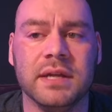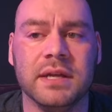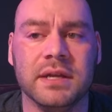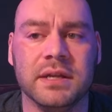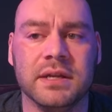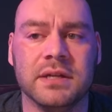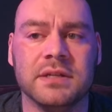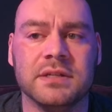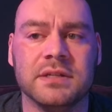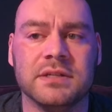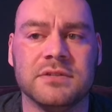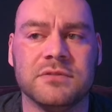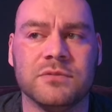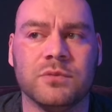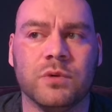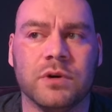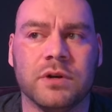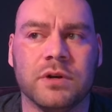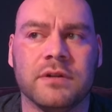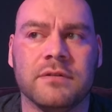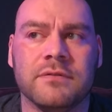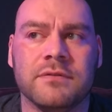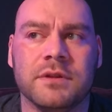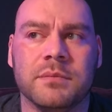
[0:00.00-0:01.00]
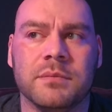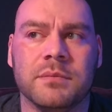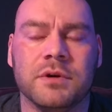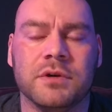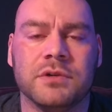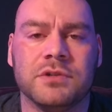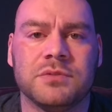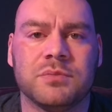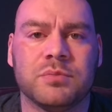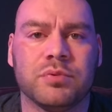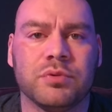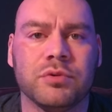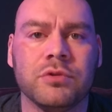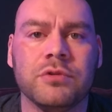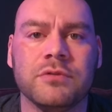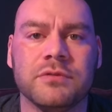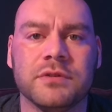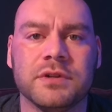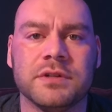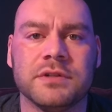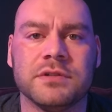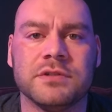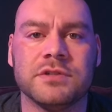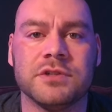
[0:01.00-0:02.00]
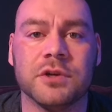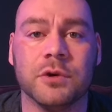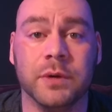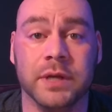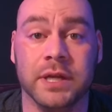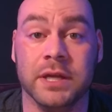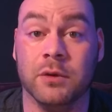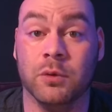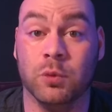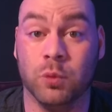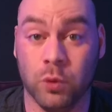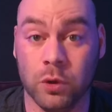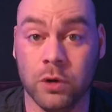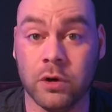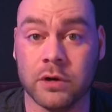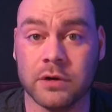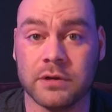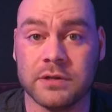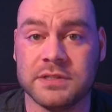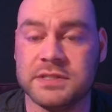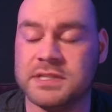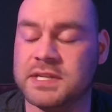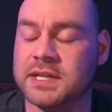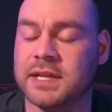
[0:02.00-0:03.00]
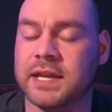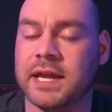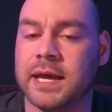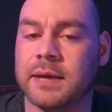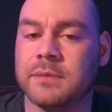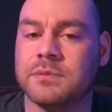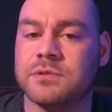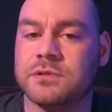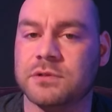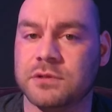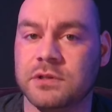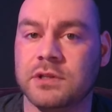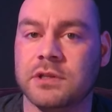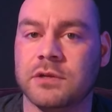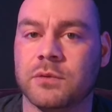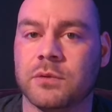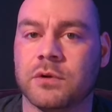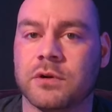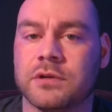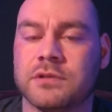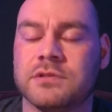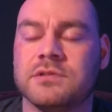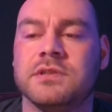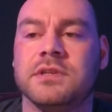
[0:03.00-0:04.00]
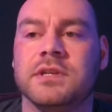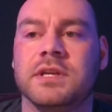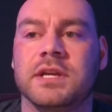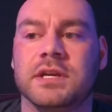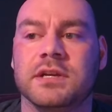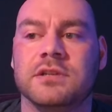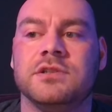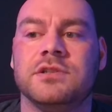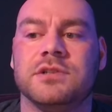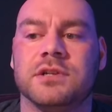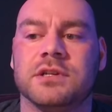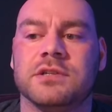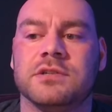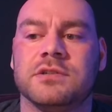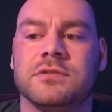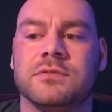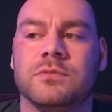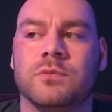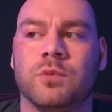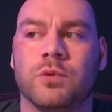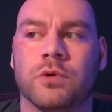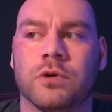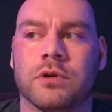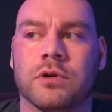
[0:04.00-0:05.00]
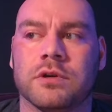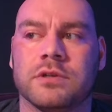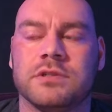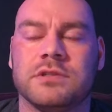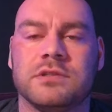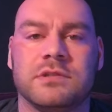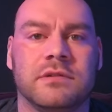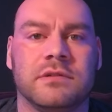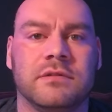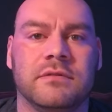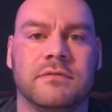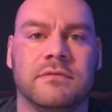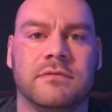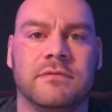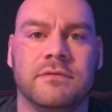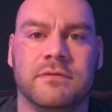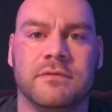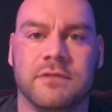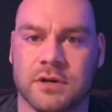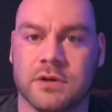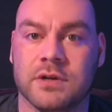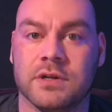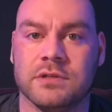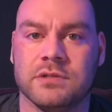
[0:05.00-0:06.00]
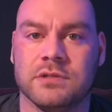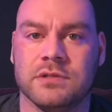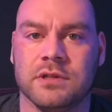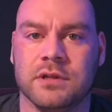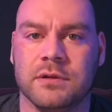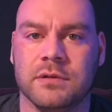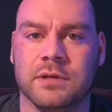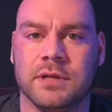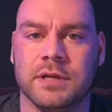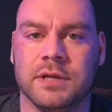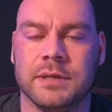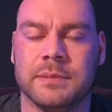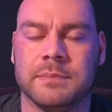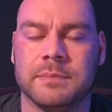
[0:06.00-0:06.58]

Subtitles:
is one of the most proven. So it works. It absolutely works. It just works very slowly.